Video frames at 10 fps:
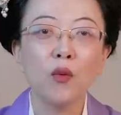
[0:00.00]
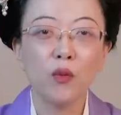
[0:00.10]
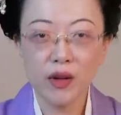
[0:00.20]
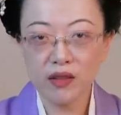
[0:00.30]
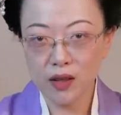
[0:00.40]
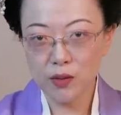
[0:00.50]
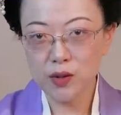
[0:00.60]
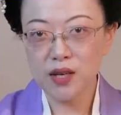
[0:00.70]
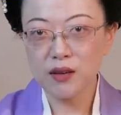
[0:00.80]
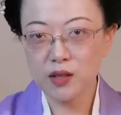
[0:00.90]
With
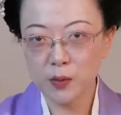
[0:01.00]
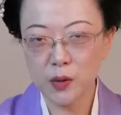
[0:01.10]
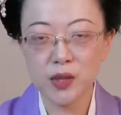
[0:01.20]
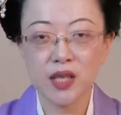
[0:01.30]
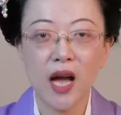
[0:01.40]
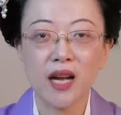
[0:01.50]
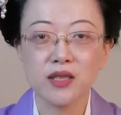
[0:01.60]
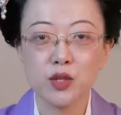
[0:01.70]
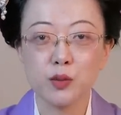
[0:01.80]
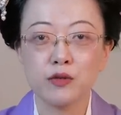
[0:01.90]
those supporting
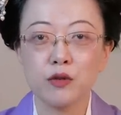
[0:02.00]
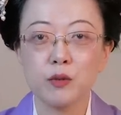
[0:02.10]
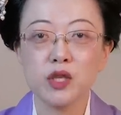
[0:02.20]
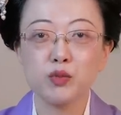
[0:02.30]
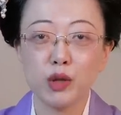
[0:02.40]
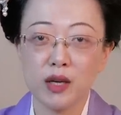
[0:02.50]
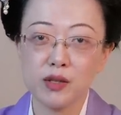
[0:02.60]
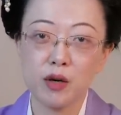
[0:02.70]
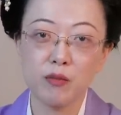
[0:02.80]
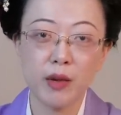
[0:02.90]
actors' performance
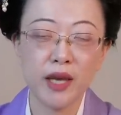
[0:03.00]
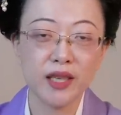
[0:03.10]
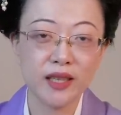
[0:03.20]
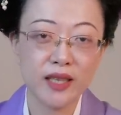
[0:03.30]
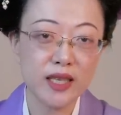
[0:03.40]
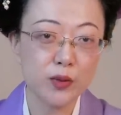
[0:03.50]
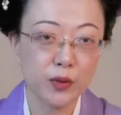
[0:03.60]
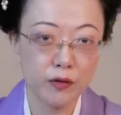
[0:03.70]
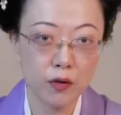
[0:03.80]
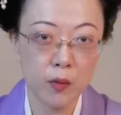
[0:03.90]
plus our main lead's
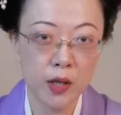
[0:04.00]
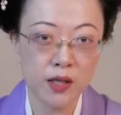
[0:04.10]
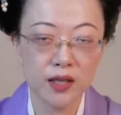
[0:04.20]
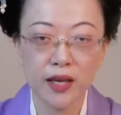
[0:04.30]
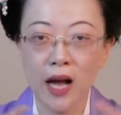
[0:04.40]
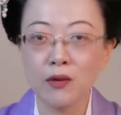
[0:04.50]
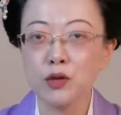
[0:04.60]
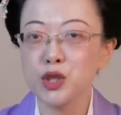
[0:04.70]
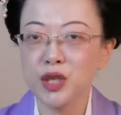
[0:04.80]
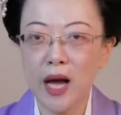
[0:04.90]
performance, the
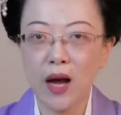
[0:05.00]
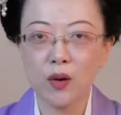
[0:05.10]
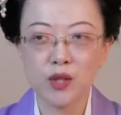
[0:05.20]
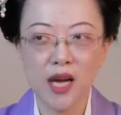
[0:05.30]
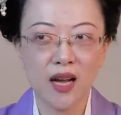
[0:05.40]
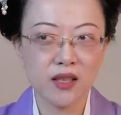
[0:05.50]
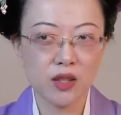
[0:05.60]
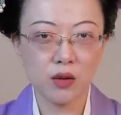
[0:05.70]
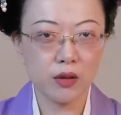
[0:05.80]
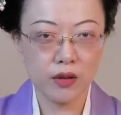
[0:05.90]
average out
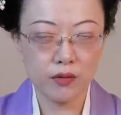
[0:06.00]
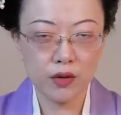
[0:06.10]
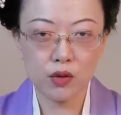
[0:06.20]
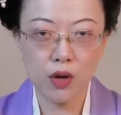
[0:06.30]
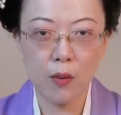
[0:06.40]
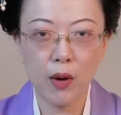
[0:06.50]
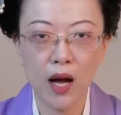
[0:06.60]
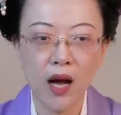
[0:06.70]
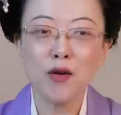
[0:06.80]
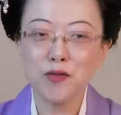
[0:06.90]
acting quality of this
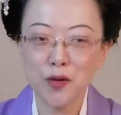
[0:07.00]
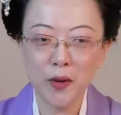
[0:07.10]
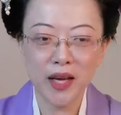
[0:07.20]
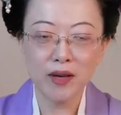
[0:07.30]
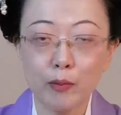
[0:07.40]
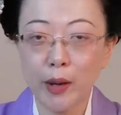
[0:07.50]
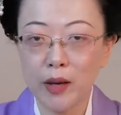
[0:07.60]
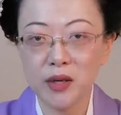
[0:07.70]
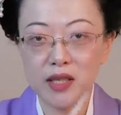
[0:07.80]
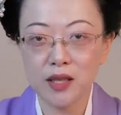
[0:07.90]
drama for a
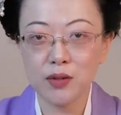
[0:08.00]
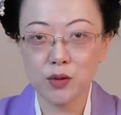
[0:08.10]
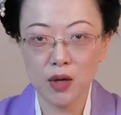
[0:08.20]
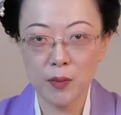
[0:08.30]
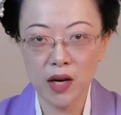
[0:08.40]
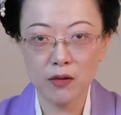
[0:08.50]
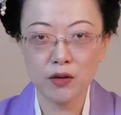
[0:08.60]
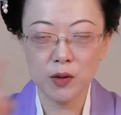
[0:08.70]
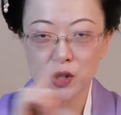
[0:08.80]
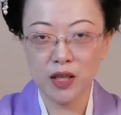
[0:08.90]
period idol drama
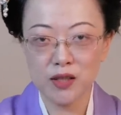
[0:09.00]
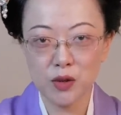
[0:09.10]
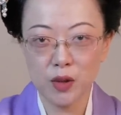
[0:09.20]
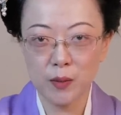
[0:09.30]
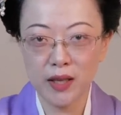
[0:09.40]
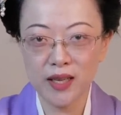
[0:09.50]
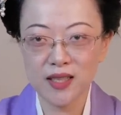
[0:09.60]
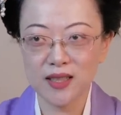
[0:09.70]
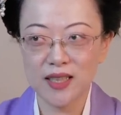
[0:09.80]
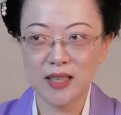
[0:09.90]
from a Chinese drama
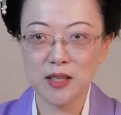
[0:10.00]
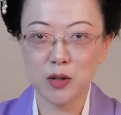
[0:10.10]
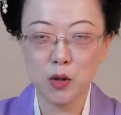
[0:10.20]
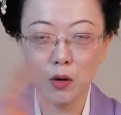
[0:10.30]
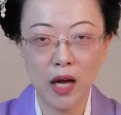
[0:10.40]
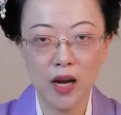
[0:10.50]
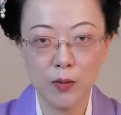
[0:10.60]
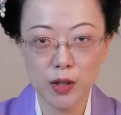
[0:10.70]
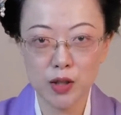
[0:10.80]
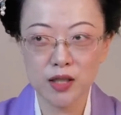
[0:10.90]
land that is not high
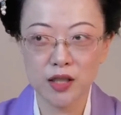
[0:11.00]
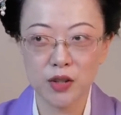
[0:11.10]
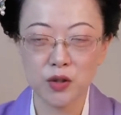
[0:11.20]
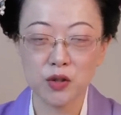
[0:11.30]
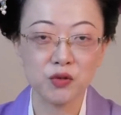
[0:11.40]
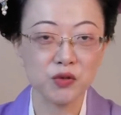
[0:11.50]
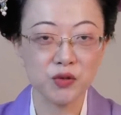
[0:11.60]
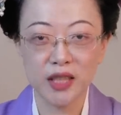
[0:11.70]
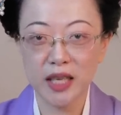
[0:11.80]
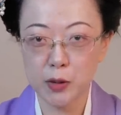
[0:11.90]
budget and you don't
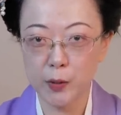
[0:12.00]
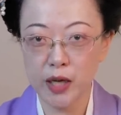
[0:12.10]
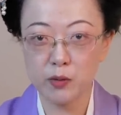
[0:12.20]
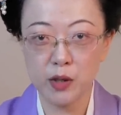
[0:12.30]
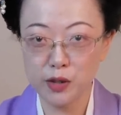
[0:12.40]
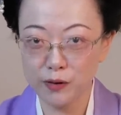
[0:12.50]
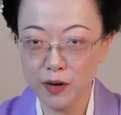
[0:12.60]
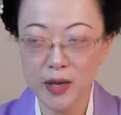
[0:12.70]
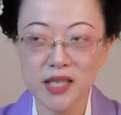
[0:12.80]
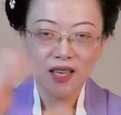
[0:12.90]
really expect much
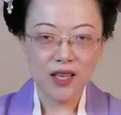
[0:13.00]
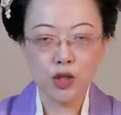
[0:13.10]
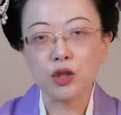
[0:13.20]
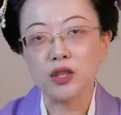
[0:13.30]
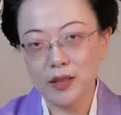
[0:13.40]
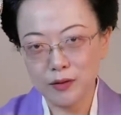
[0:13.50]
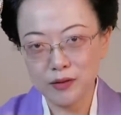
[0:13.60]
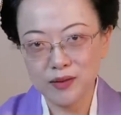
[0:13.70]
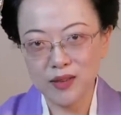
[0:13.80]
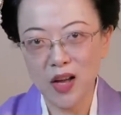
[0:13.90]
from it, it's good enough.